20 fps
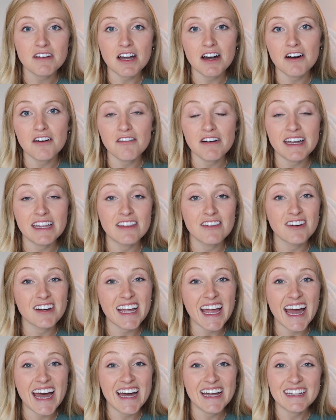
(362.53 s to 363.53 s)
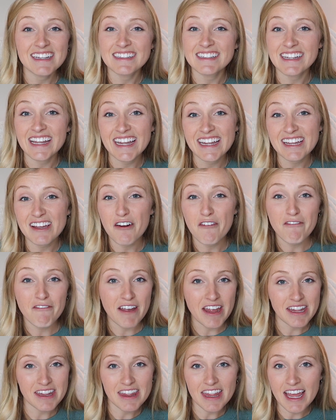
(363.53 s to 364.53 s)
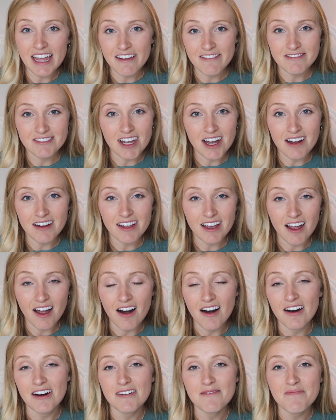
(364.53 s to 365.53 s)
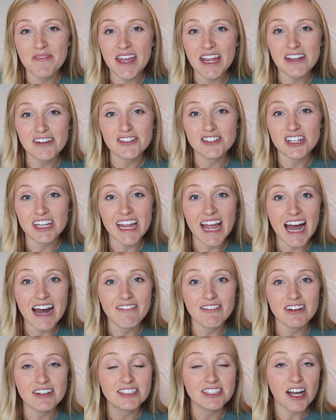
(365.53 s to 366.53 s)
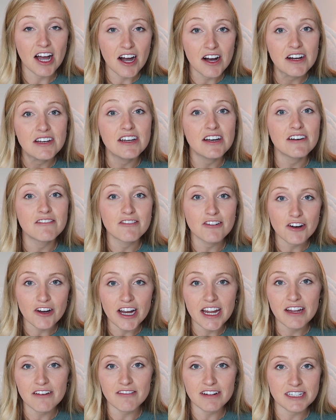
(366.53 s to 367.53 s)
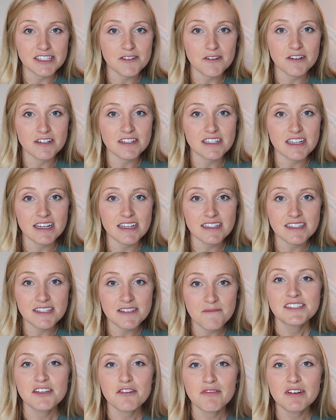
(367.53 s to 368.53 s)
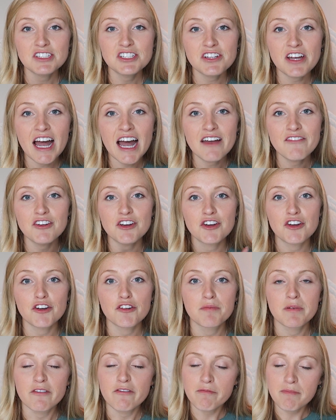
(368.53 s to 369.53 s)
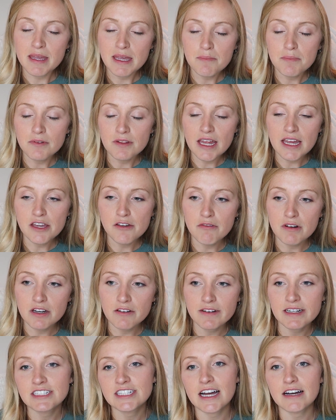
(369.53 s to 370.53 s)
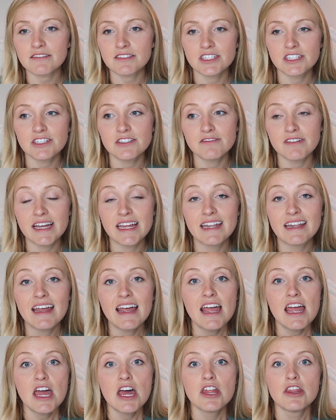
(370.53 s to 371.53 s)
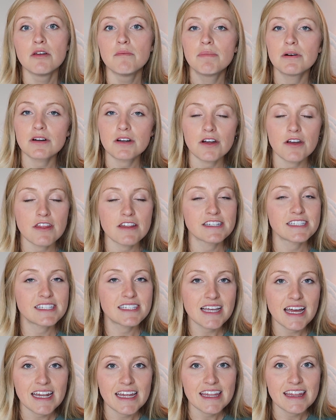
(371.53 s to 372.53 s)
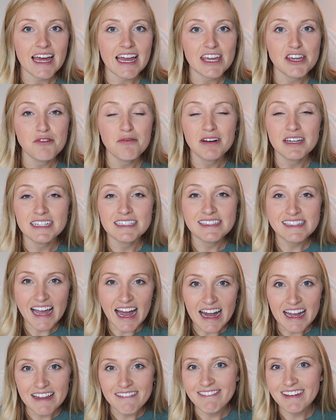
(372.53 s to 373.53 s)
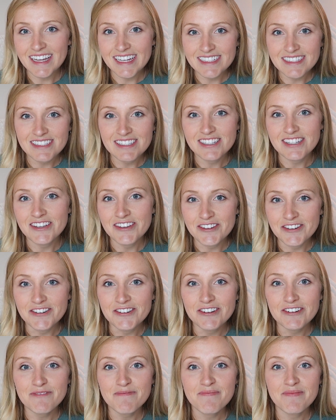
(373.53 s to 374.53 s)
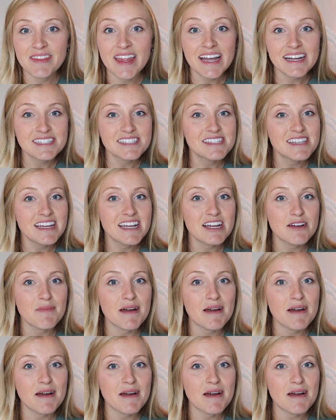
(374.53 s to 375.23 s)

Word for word: go and look at like faithlife.com. They usually have a ton of great resources. So once you have your group of people that you want to reach out to and the book or the study that you want to dive into, next think